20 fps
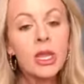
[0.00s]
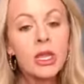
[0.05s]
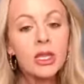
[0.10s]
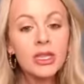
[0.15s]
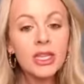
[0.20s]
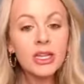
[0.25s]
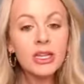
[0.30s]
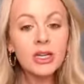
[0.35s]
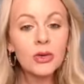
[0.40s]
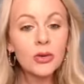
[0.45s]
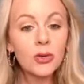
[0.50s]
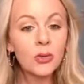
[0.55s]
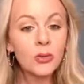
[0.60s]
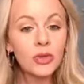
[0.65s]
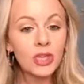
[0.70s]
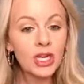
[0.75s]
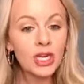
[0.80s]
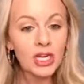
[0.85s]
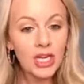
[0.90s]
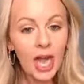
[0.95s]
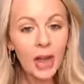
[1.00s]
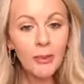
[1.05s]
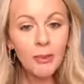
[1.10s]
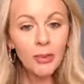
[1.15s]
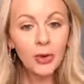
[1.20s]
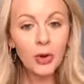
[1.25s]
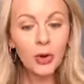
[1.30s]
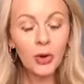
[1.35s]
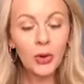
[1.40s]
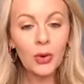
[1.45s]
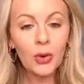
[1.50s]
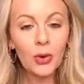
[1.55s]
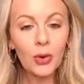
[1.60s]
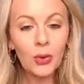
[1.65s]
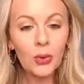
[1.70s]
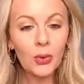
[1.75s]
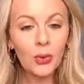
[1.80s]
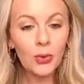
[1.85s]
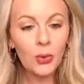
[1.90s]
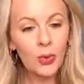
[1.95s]
the number
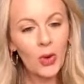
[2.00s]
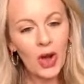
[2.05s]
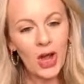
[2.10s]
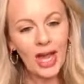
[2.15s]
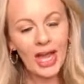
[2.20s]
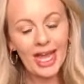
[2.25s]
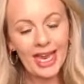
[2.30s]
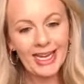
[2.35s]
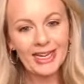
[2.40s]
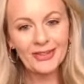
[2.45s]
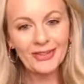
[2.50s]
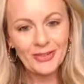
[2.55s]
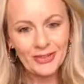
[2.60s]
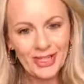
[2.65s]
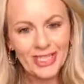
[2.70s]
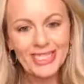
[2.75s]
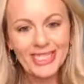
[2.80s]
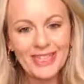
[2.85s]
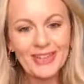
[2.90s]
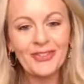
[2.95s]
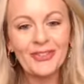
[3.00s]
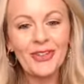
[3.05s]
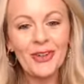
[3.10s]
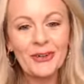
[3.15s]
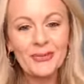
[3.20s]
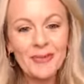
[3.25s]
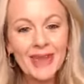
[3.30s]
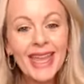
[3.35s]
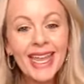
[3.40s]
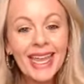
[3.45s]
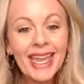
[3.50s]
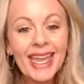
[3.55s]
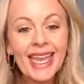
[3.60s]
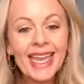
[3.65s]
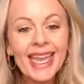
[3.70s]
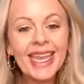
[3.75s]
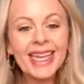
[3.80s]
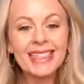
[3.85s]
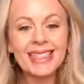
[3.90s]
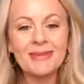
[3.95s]
one reason for
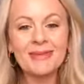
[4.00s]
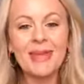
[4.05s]
me is